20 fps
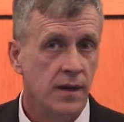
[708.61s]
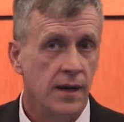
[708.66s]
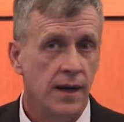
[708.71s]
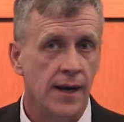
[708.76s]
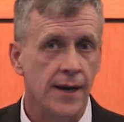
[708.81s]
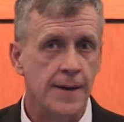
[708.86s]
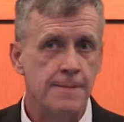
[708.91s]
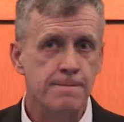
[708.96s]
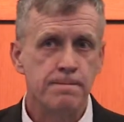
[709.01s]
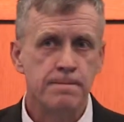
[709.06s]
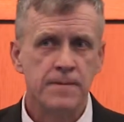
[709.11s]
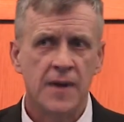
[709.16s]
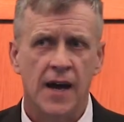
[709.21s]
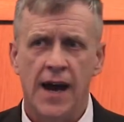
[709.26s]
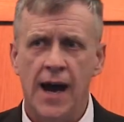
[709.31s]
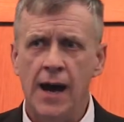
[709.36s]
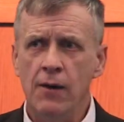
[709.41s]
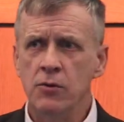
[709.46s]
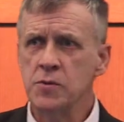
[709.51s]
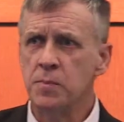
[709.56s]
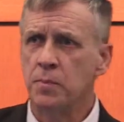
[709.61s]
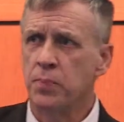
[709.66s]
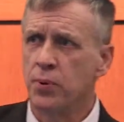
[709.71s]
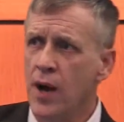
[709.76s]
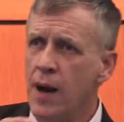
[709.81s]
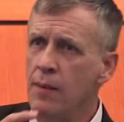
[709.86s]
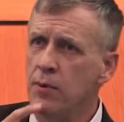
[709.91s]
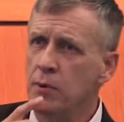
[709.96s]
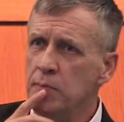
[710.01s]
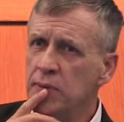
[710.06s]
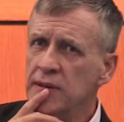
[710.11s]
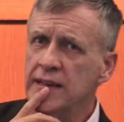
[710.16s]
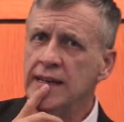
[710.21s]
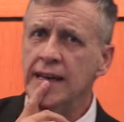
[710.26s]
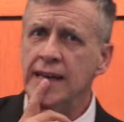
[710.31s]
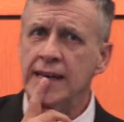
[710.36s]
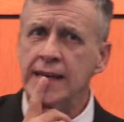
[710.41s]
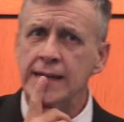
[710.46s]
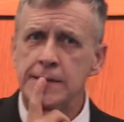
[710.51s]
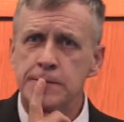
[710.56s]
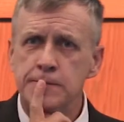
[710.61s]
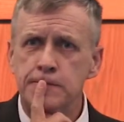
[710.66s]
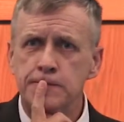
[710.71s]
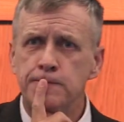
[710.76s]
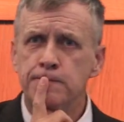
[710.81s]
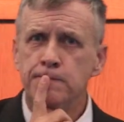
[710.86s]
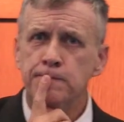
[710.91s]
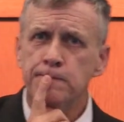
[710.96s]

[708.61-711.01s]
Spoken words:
I was probably in